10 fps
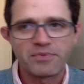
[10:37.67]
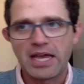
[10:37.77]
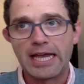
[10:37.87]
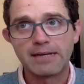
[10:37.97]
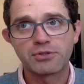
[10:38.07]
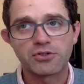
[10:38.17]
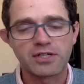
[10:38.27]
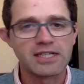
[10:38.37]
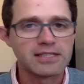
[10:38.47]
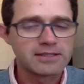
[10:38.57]

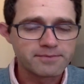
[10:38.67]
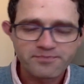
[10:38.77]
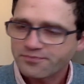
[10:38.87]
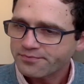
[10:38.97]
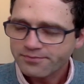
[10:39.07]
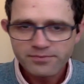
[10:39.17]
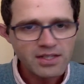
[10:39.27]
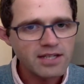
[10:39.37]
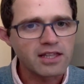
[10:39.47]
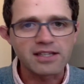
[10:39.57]
hamstrings,
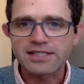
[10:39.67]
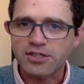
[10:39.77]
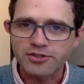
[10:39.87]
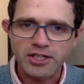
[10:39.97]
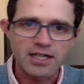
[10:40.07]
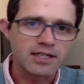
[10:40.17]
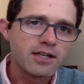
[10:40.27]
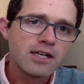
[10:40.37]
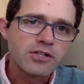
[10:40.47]
the list goes on.